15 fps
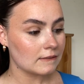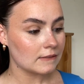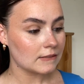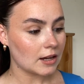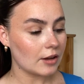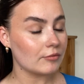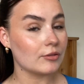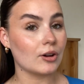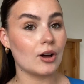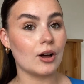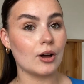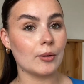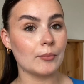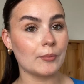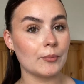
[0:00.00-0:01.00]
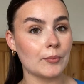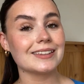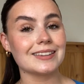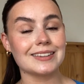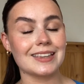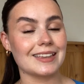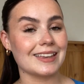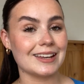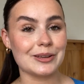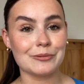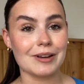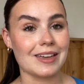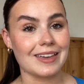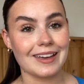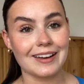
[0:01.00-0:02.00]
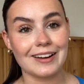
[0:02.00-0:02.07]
I forgot. Anyway, yeah,